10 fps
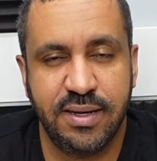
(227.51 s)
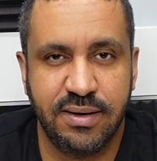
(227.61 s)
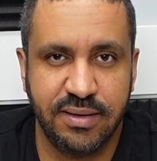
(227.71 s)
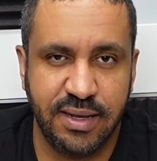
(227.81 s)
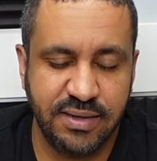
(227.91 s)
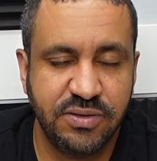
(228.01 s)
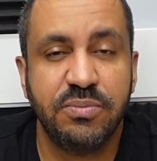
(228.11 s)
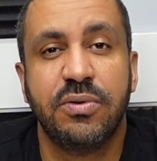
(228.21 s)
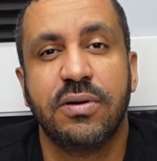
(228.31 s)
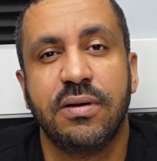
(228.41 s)
and I'll get into
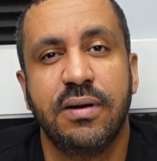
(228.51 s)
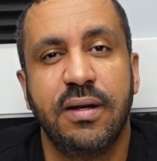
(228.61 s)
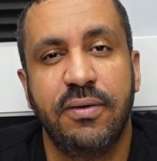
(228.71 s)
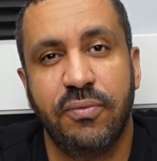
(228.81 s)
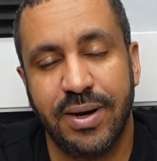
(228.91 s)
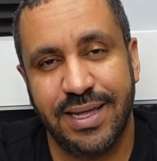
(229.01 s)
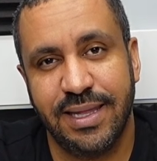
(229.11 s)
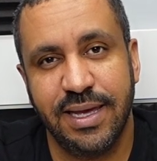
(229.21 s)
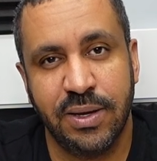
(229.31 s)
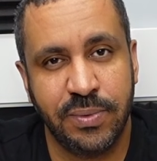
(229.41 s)
more of what I
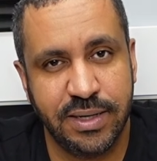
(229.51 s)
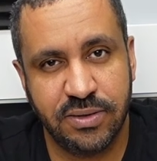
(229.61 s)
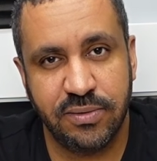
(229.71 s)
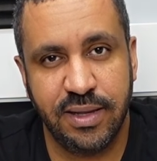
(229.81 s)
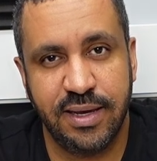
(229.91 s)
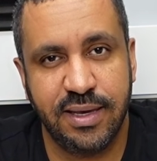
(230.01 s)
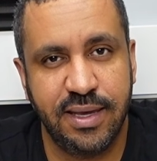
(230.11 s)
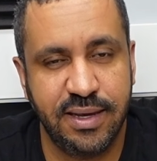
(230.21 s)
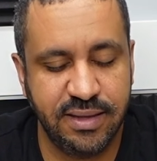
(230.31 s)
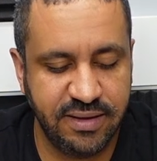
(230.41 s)
like and what I don't
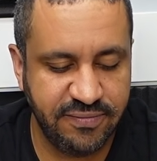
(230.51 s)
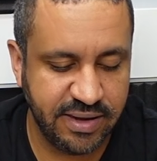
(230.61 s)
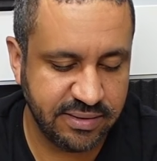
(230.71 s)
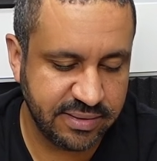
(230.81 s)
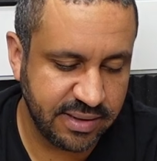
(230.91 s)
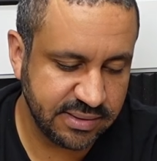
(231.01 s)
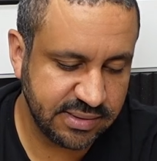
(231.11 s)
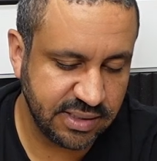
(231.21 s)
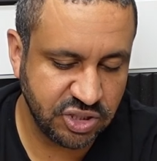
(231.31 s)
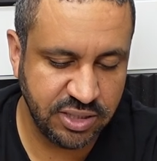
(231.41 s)
like in the final thoughts
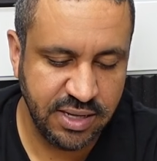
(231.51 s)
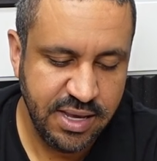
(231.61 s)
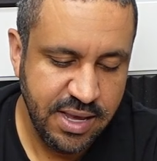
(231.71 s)
section.